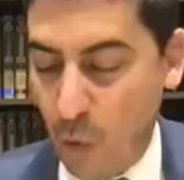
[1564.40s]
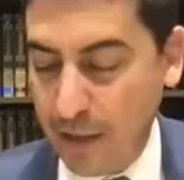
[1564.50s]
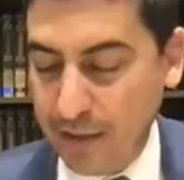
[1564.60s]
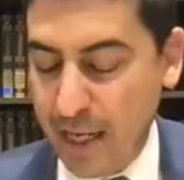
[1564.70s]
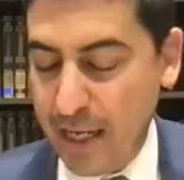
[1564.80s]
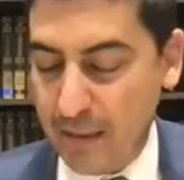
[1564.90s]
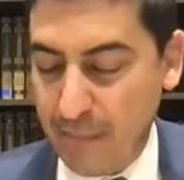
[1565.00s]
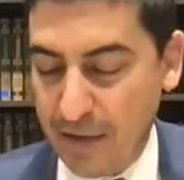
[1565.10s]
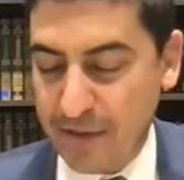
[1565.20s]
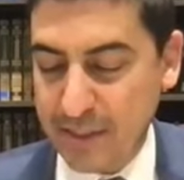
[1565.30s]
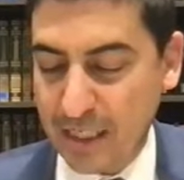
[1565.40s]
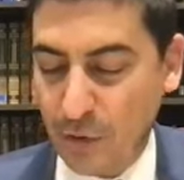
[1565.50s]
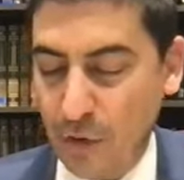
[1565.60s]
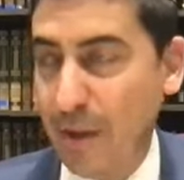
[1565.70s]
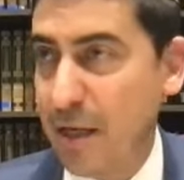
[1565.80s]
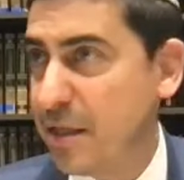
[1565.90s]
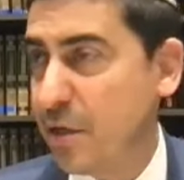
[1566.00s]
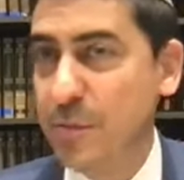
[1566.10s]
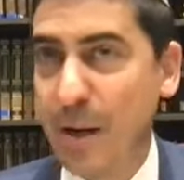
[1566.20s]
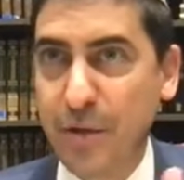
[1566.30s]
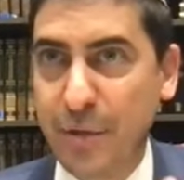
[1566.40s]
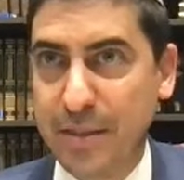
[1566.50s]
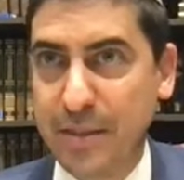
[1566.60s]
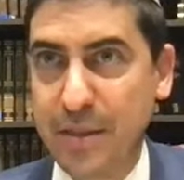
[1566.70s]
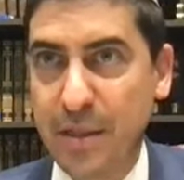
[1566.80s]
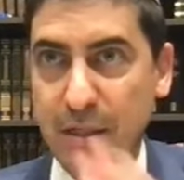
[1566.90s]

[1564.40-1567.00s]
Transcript: one day in a month is like the whole month, it goes by units.